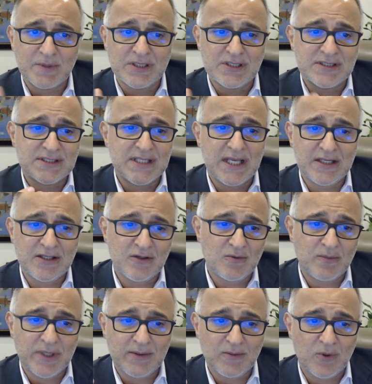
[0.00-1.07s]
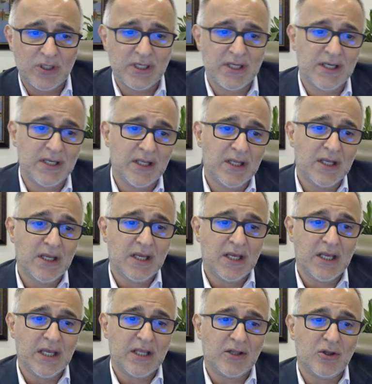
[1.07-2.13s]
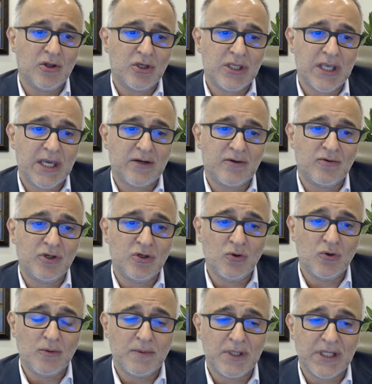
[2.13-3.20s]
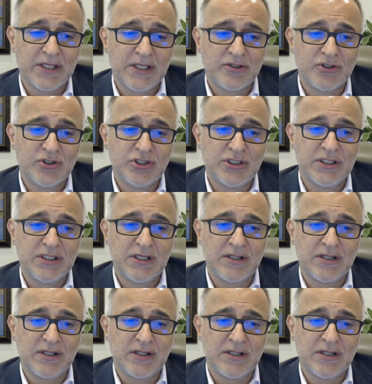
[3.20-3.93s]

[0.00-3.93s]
but instead you may want to look at renewable energy,